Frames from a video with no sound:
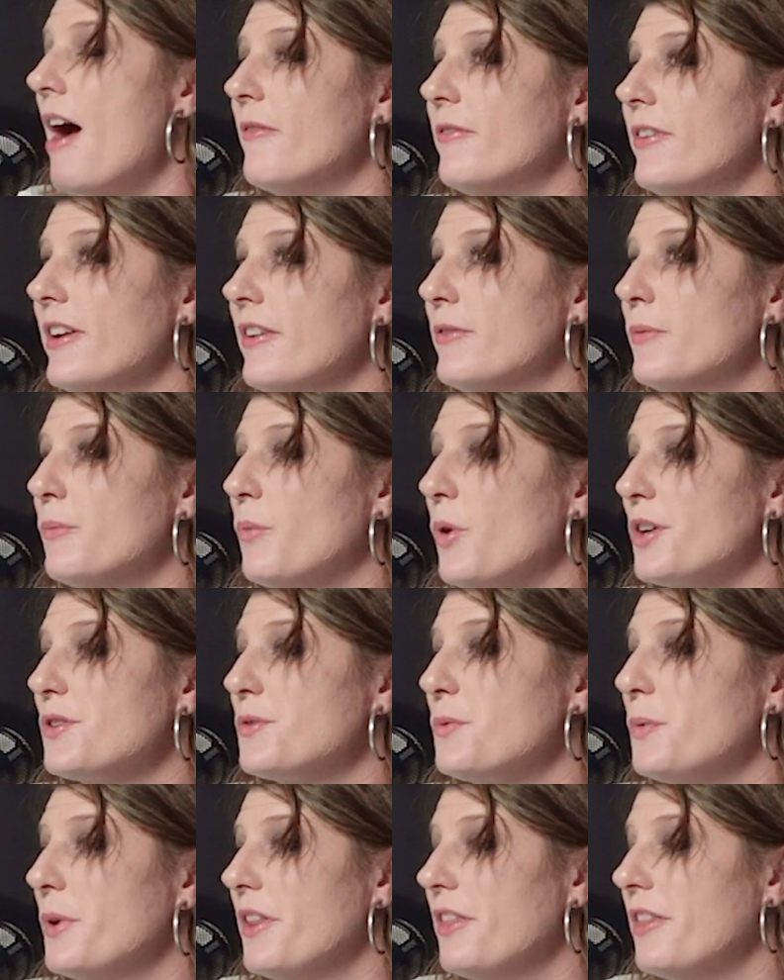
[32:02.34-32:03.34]
I've even
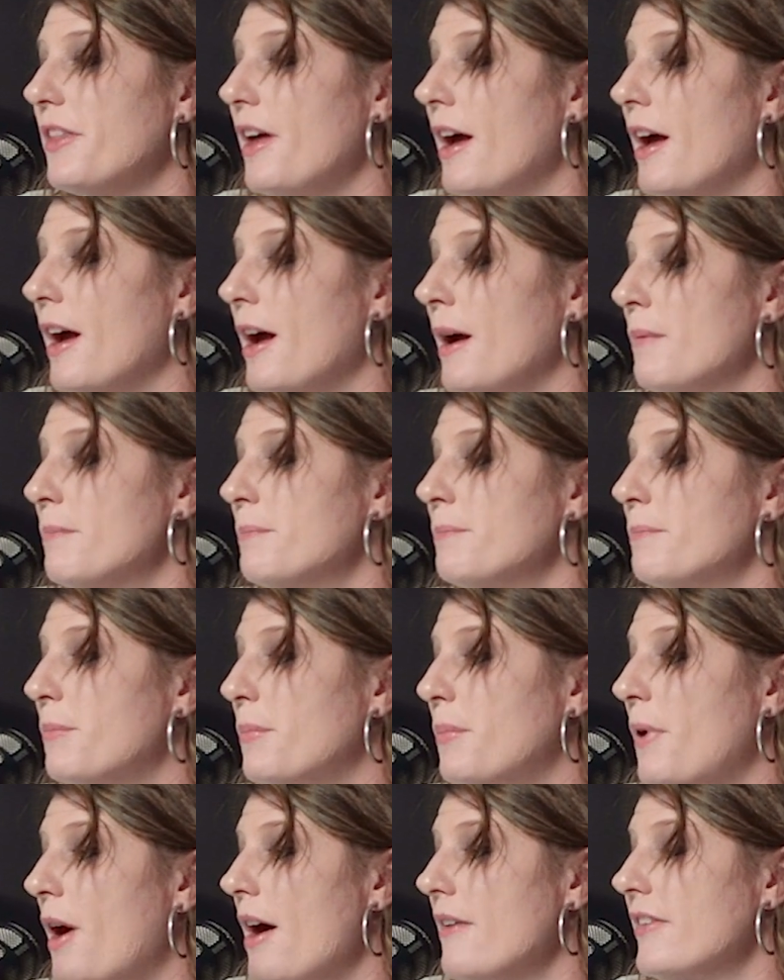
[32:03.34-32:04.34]
worked with
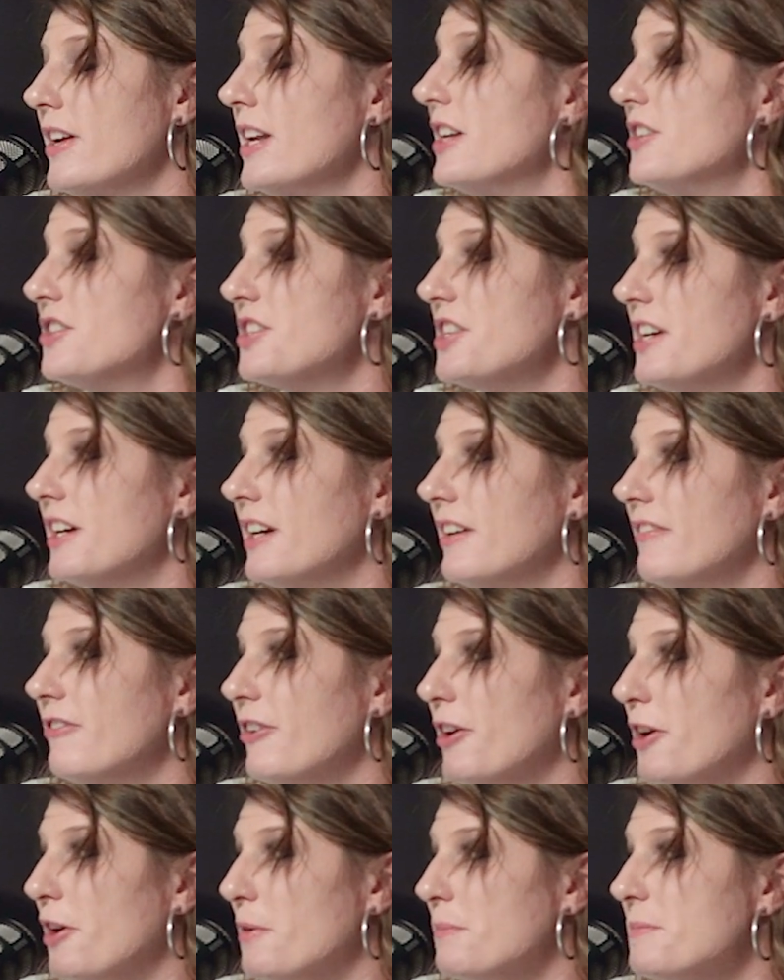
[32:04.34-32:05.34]
private engineering
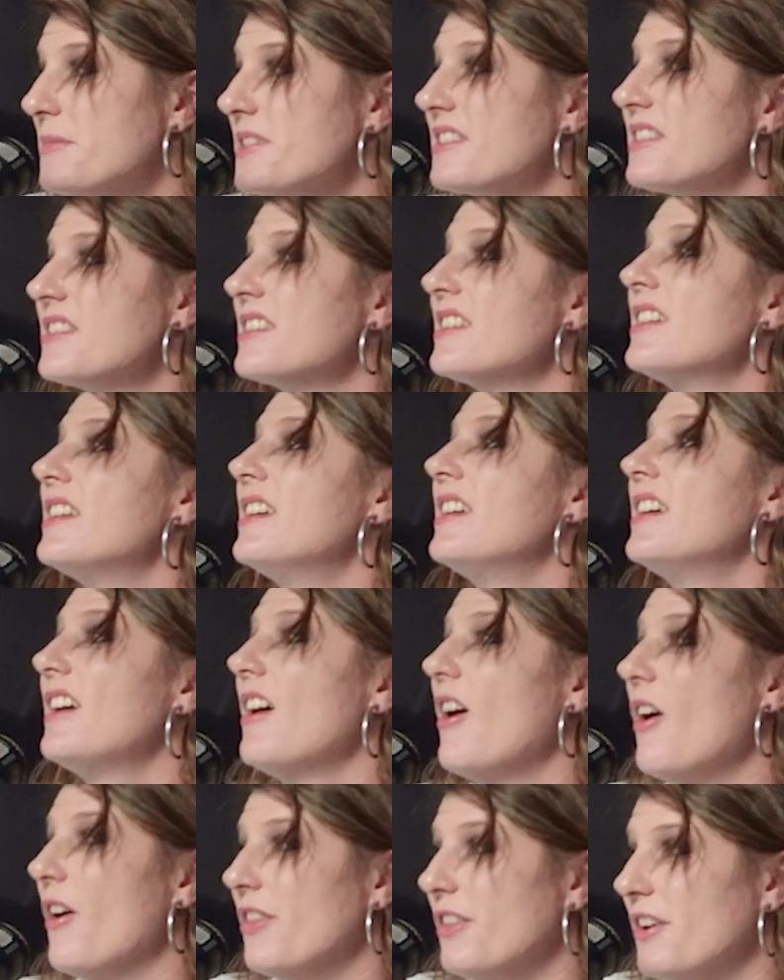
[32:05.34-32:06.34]
firms
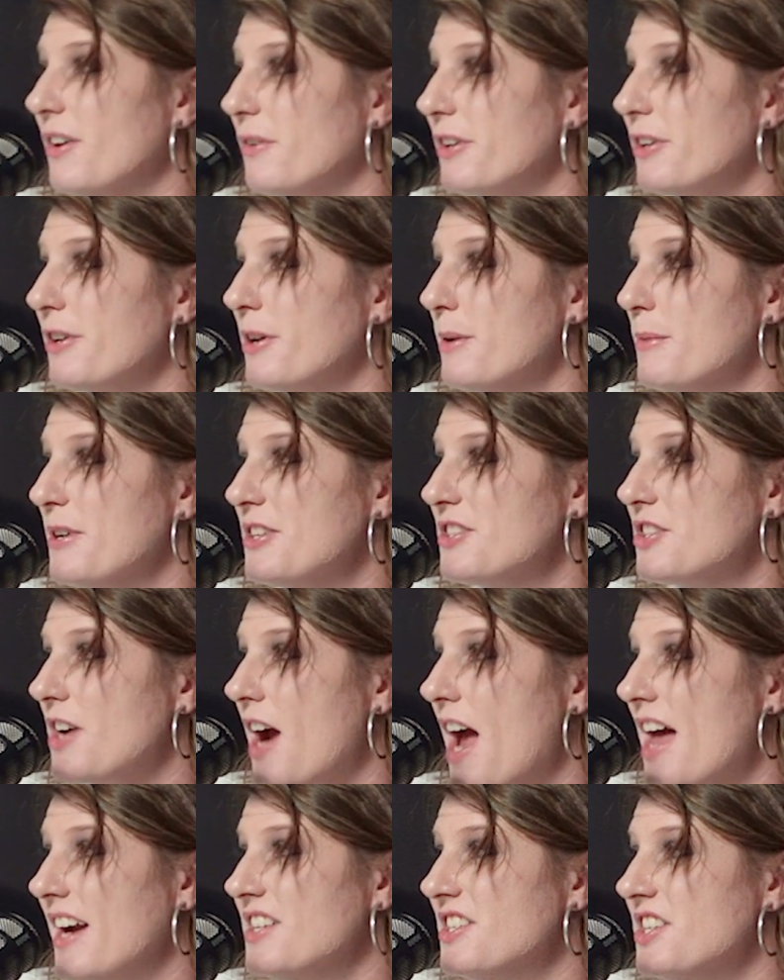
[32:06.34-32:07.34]
on their recruitment
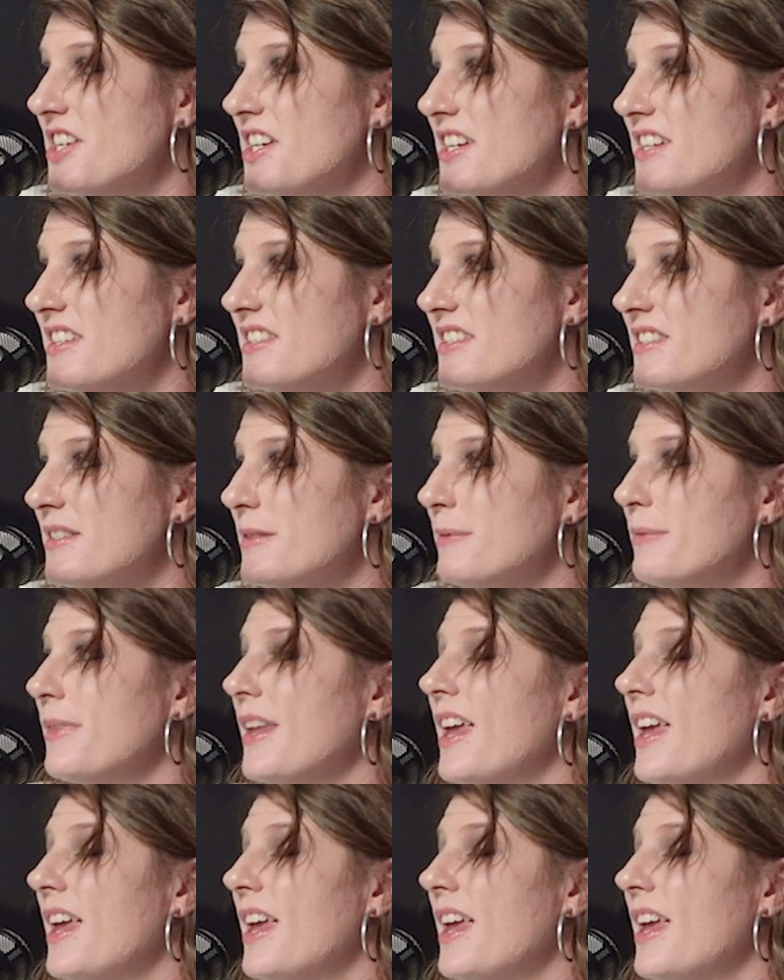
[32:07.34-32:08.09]
strategies.